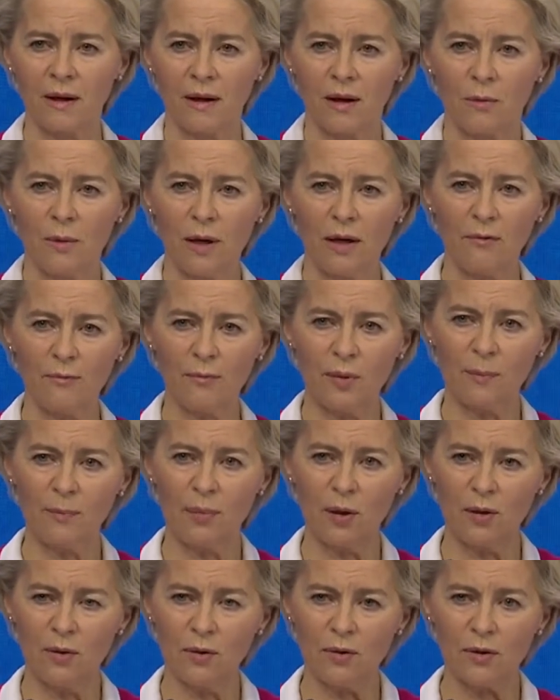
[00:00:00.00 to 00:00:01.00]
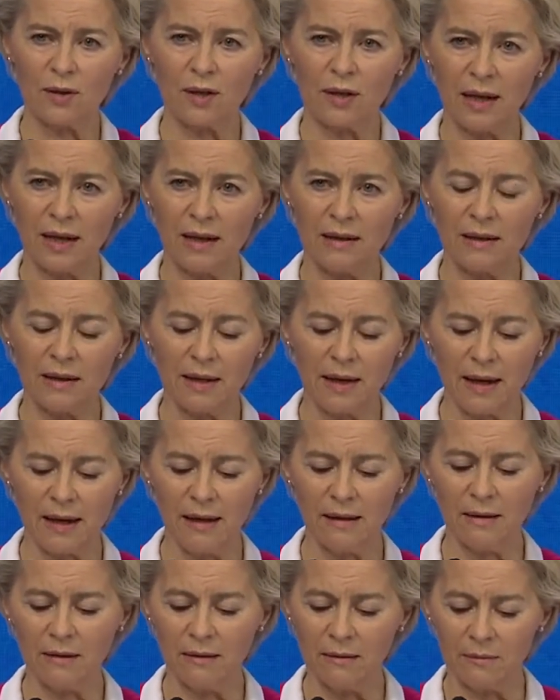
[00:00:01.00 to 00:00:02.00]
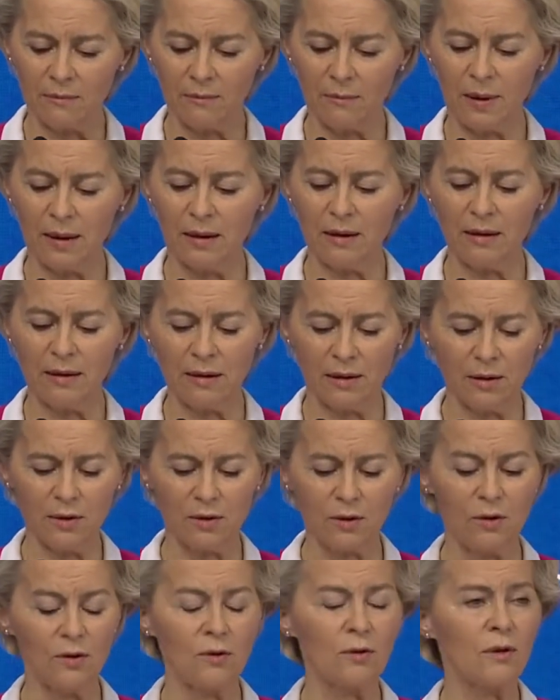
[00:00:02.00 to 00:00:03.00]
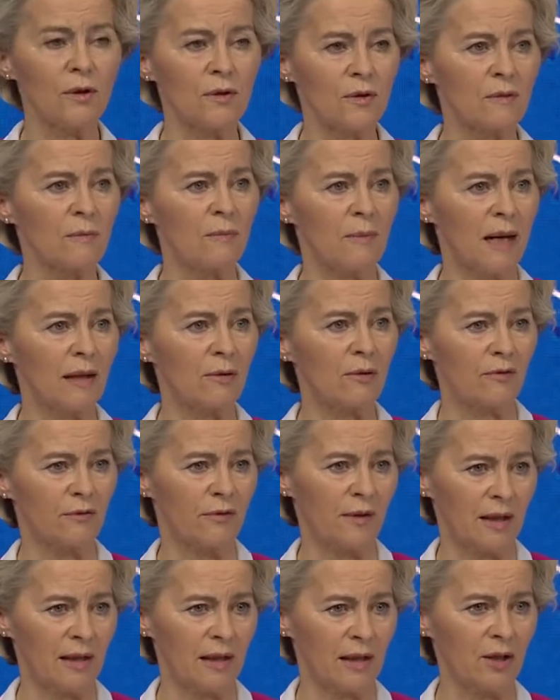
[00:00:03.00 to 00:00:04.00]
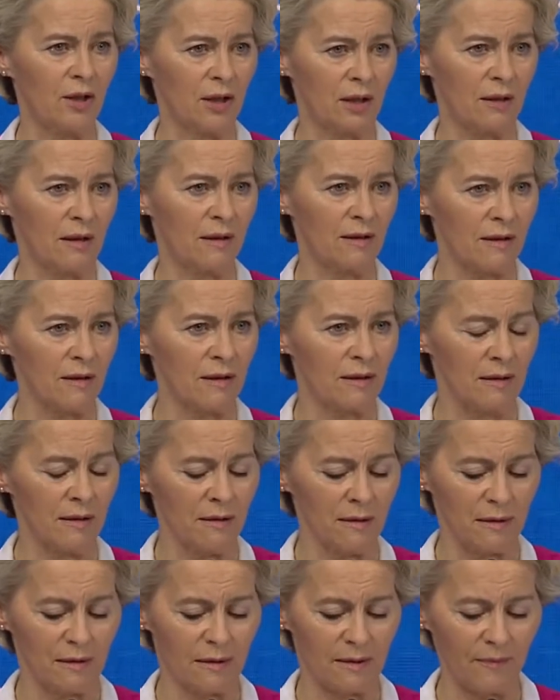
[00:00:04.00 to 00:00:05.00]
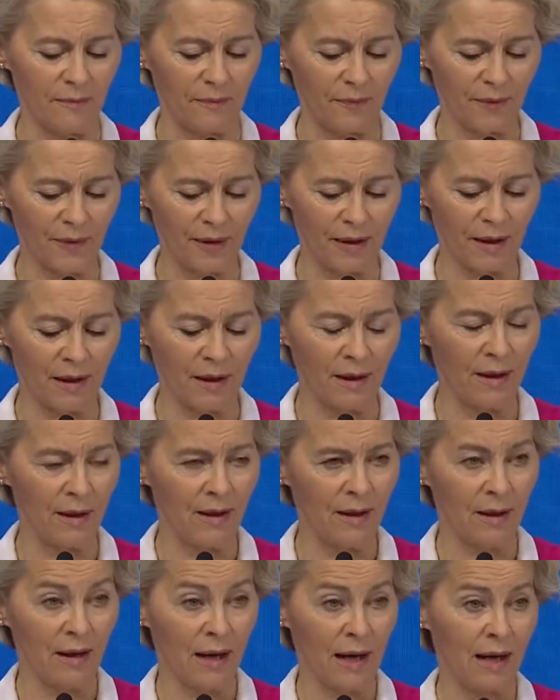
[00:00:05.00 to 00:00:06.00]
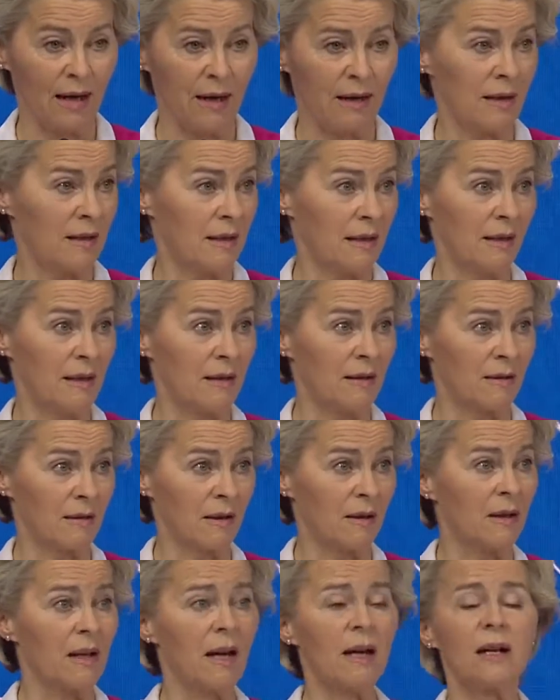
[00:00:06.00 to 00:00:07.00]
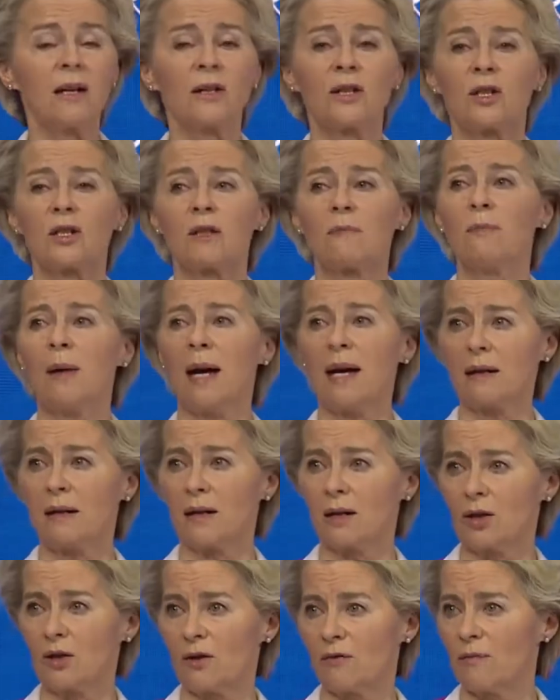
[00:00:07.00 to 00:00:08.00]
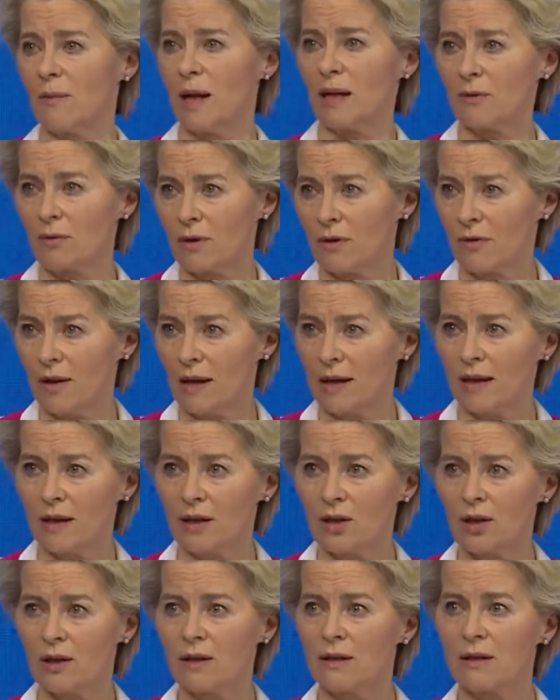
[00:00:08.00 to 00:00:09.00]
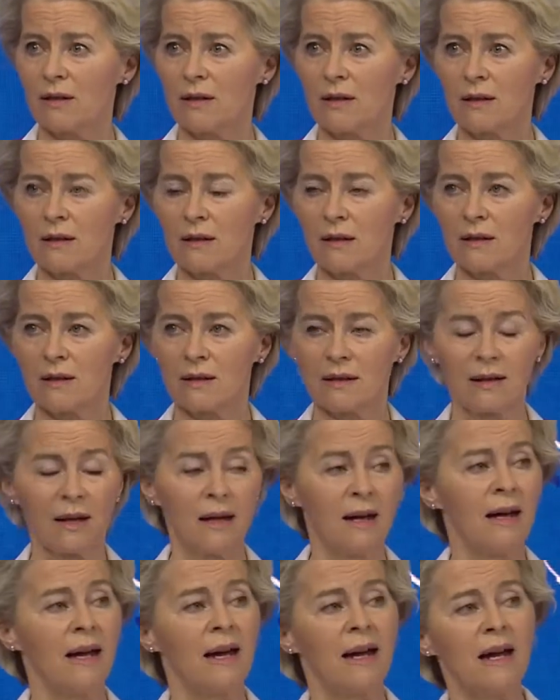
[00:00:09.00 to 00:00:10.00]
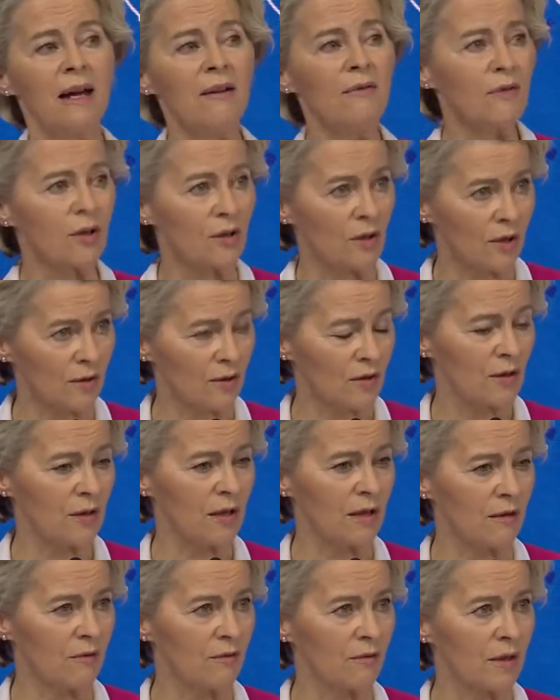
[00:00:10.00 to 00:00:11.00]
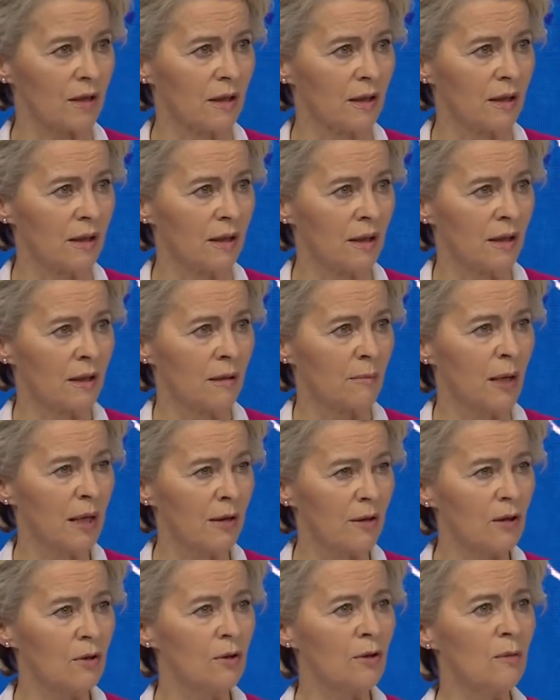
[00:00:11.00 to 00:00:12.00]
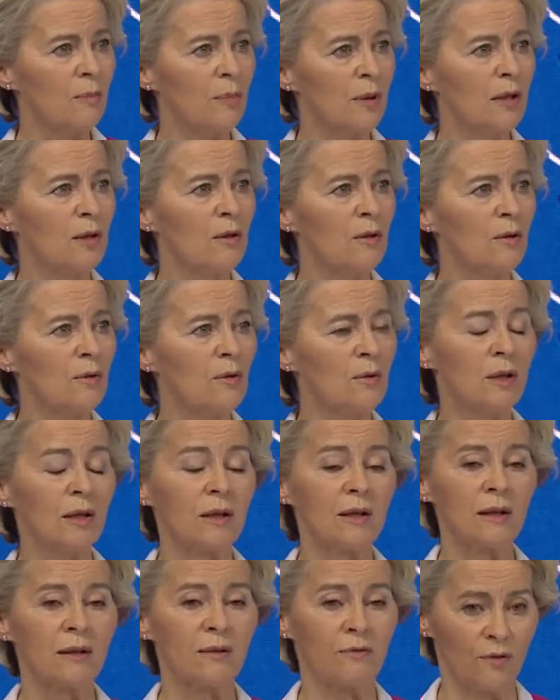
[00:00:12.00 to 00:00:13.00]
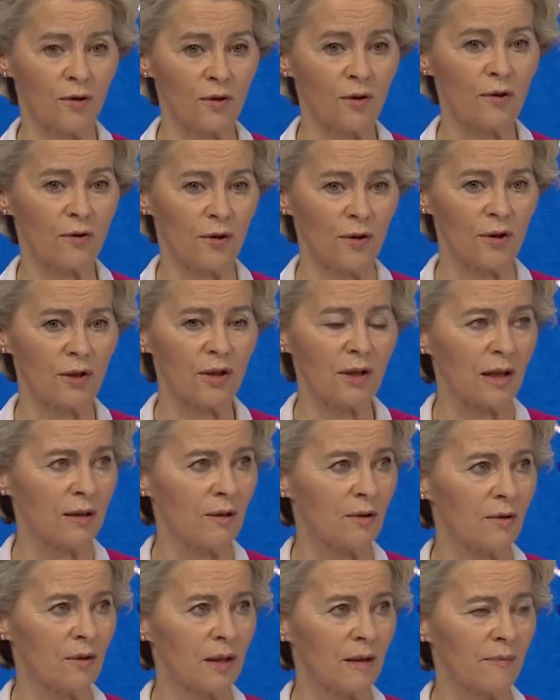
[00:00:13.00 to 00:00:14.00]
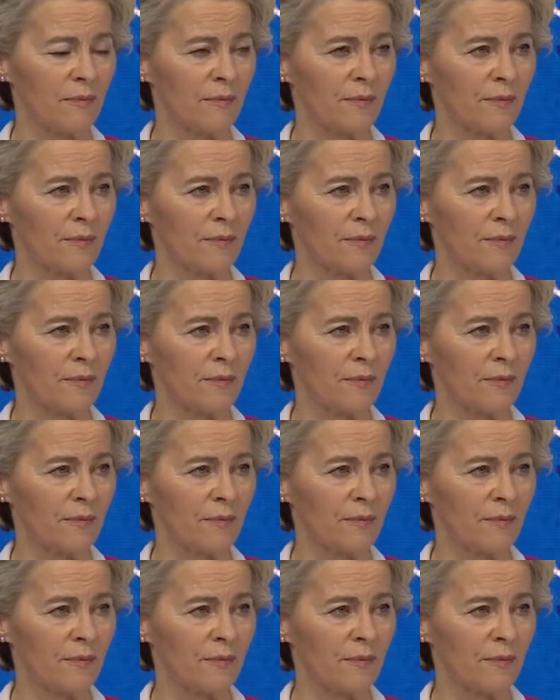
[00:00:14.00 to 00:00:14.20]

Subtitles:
we have proposed a 10 billion euros macro-financial assistance. It is the largest package of macro-financial assistance ever conceived by the European Union for a third country.